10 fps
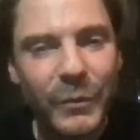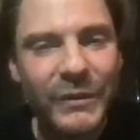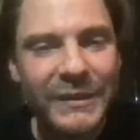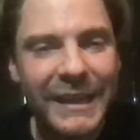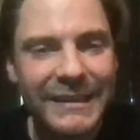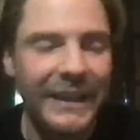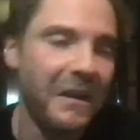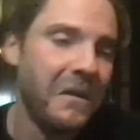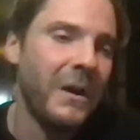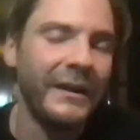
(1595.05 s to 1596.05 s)
who says like,
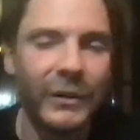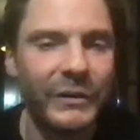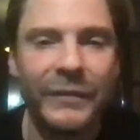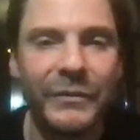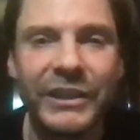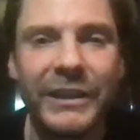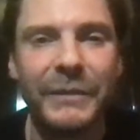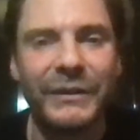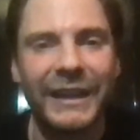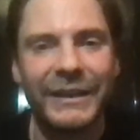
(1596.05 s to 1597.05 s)
oh, I don't give a shit
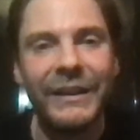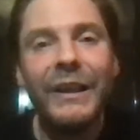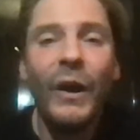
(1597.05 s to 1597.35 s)
about any.